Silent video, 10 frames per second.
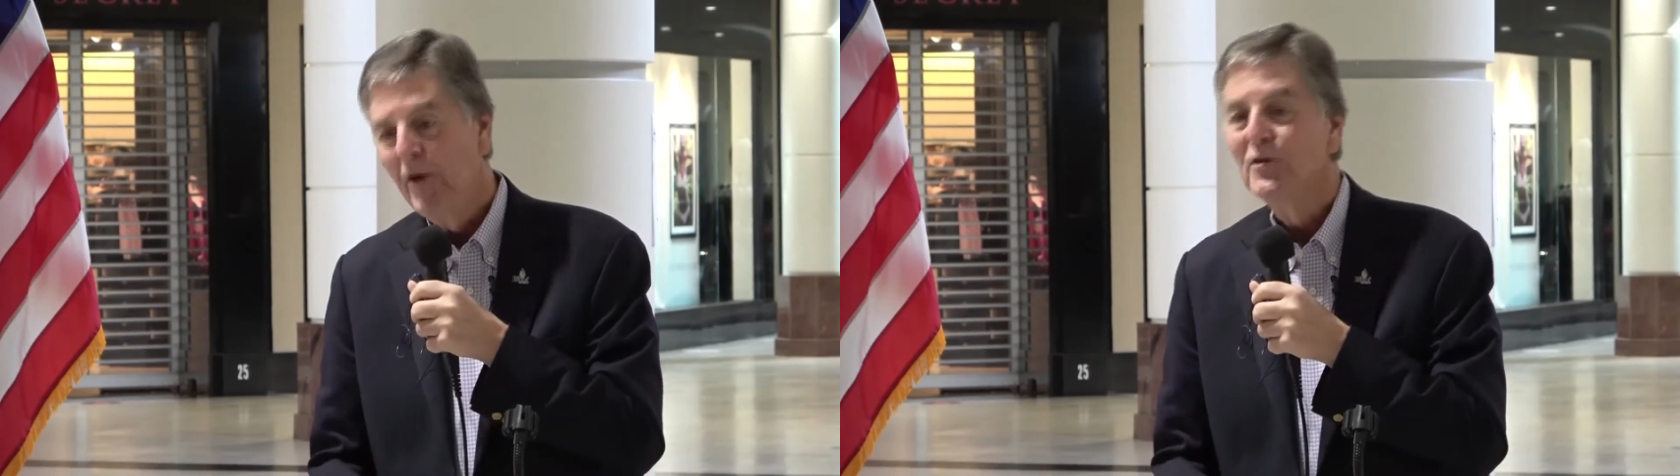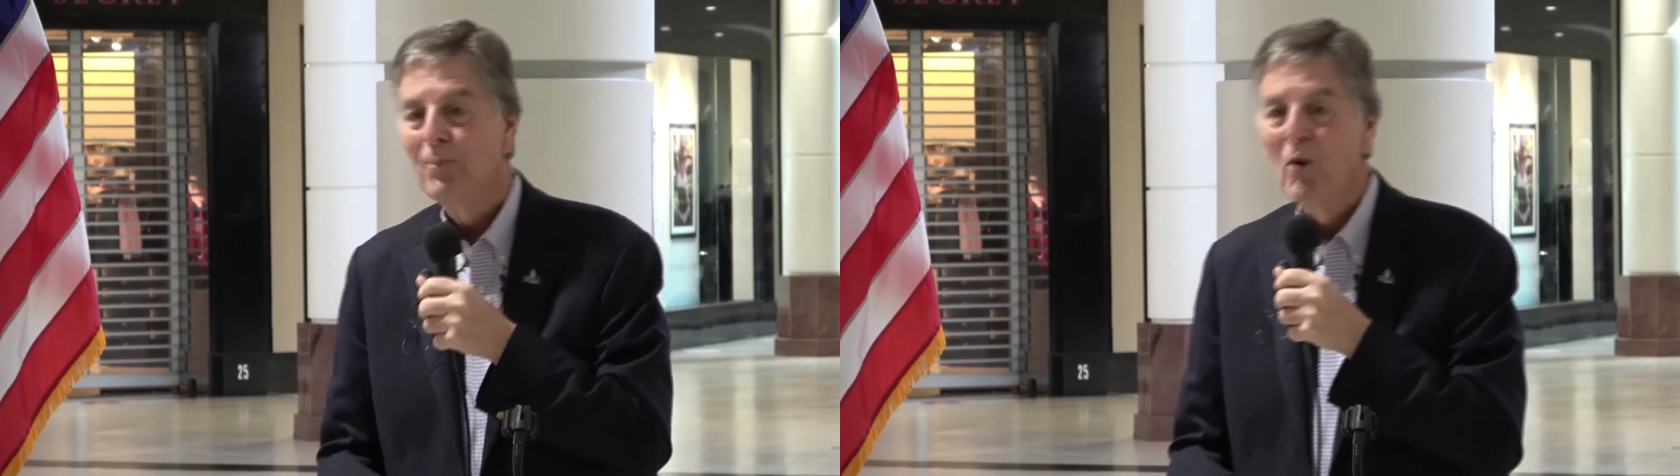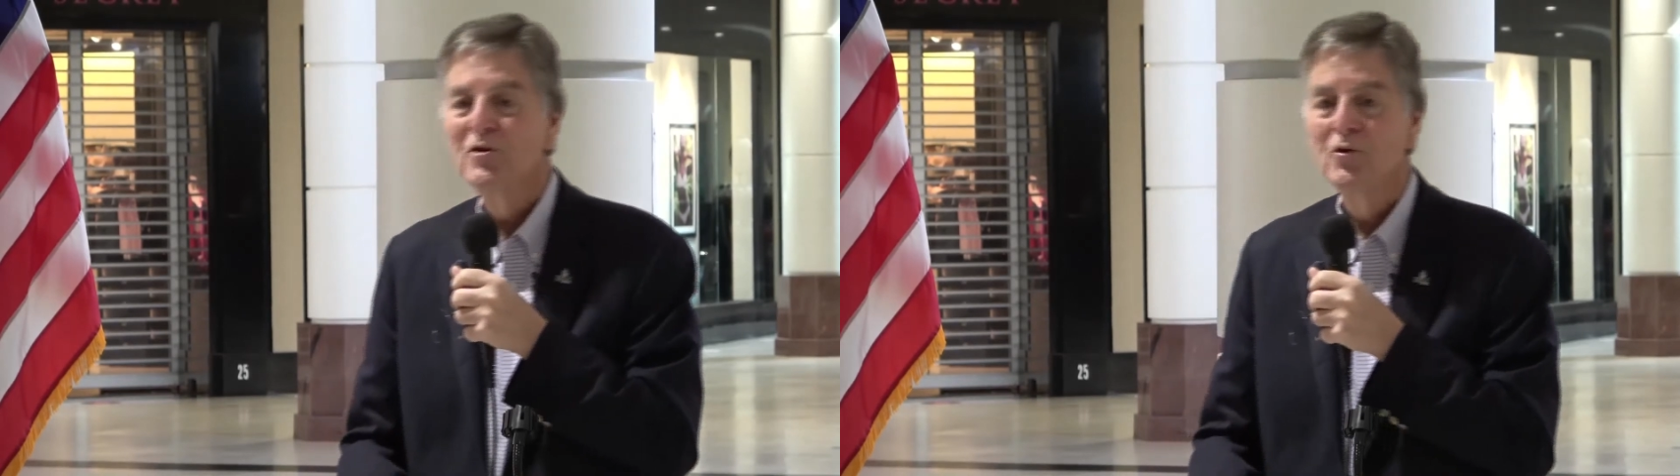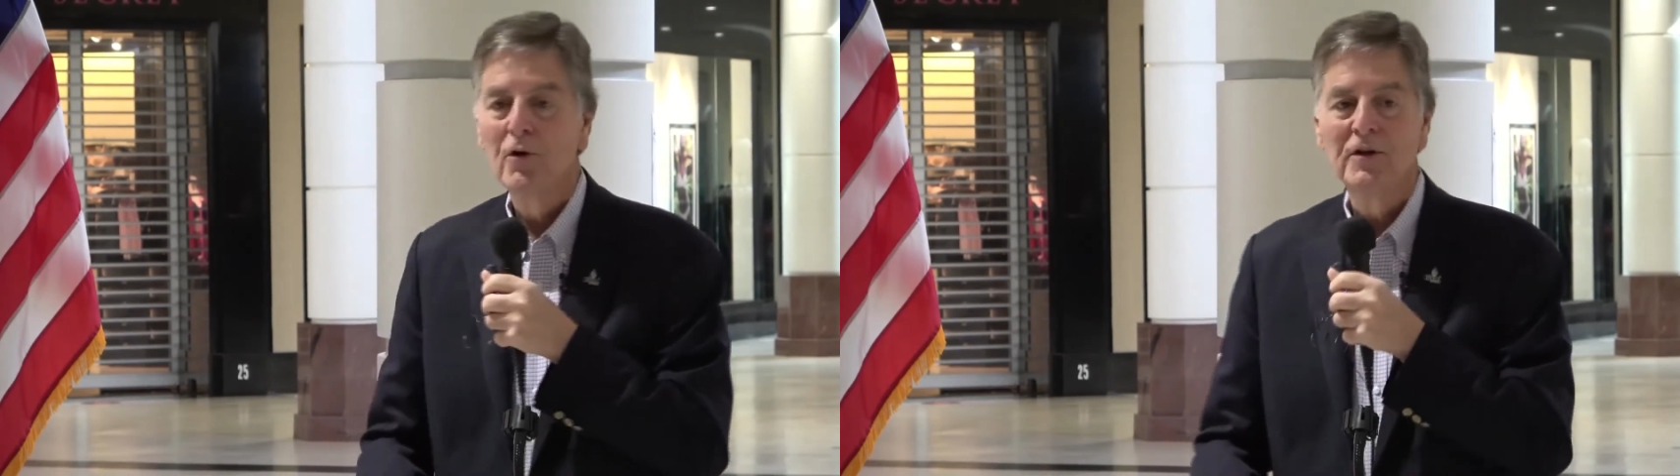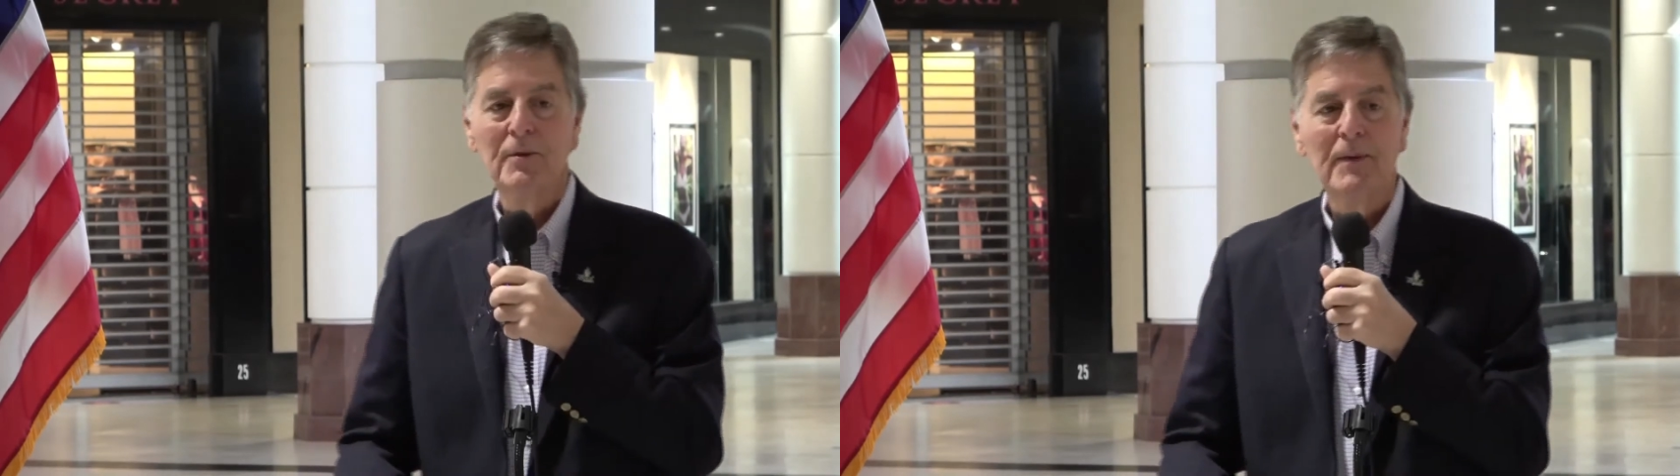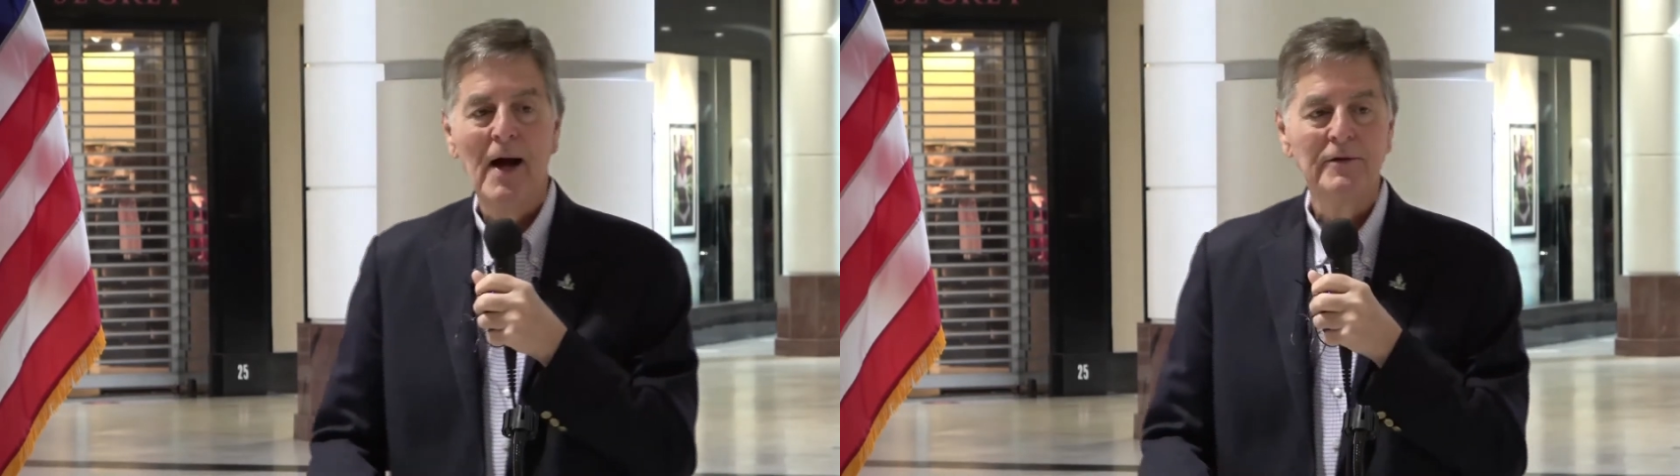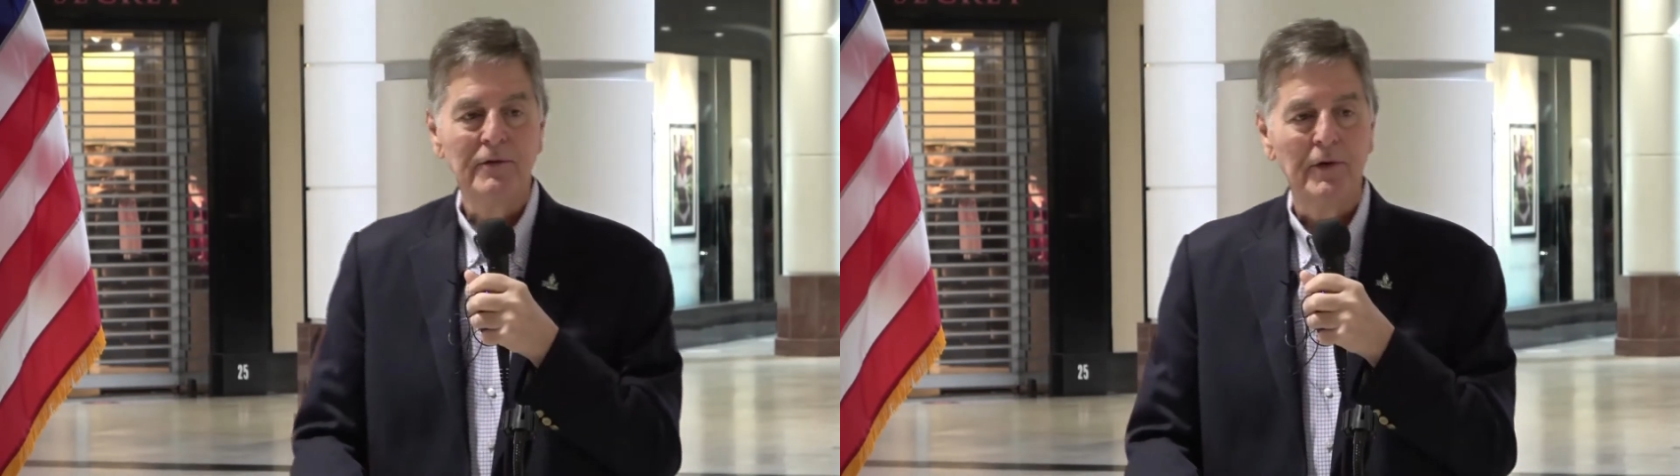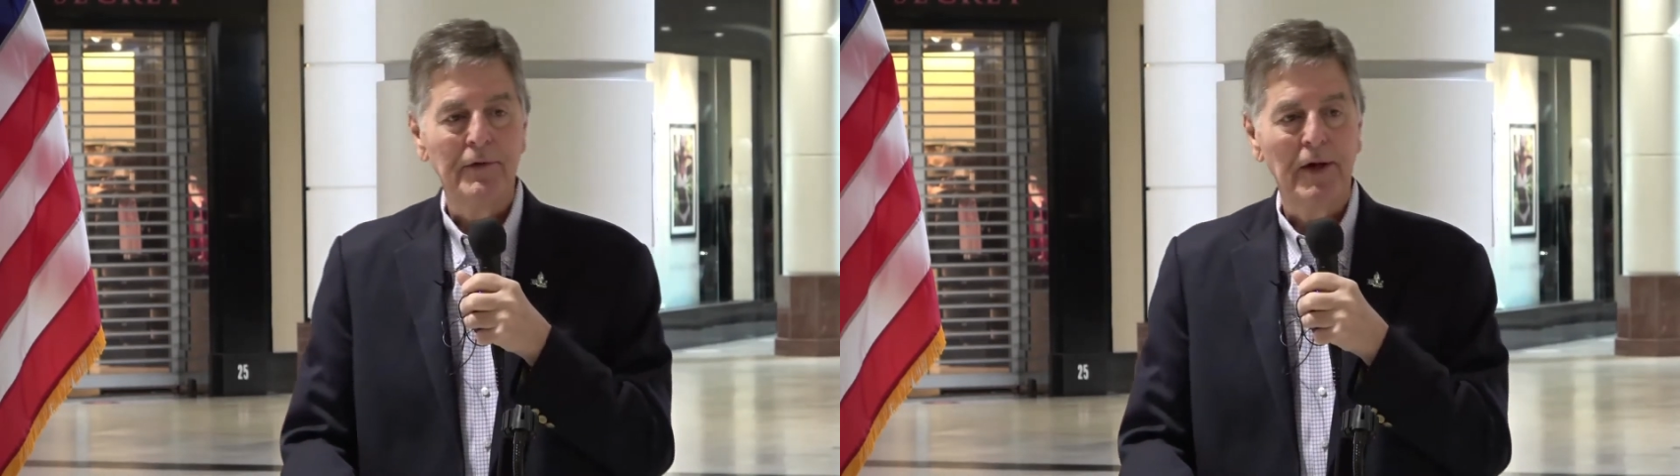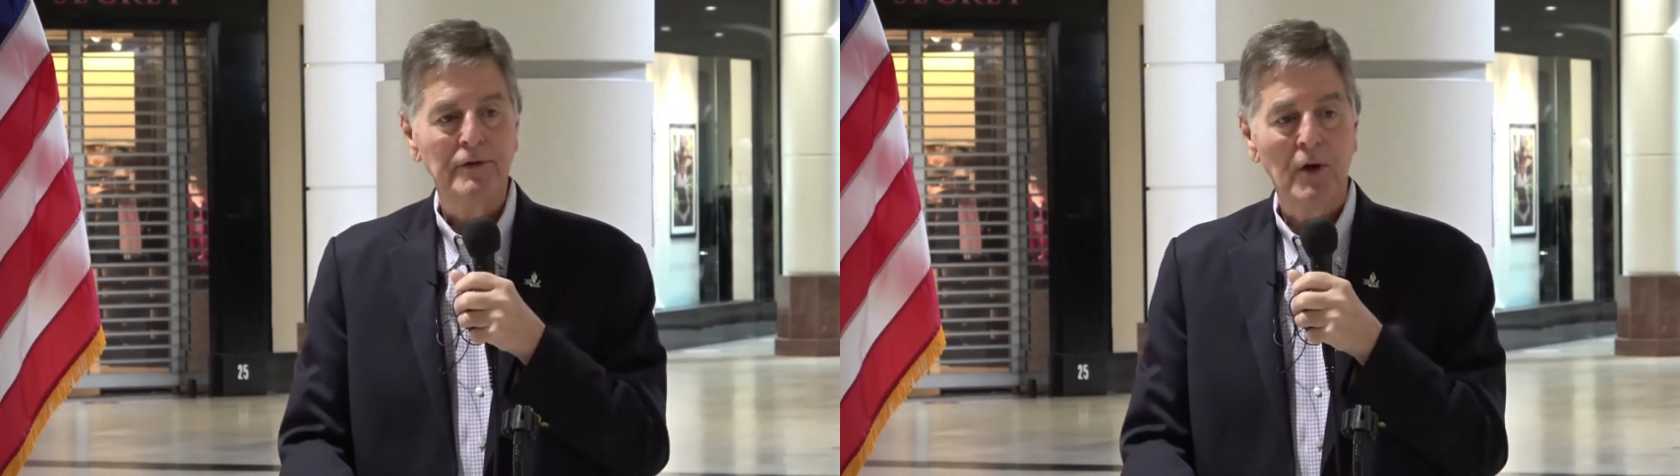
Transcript: sports tourism kinds of events.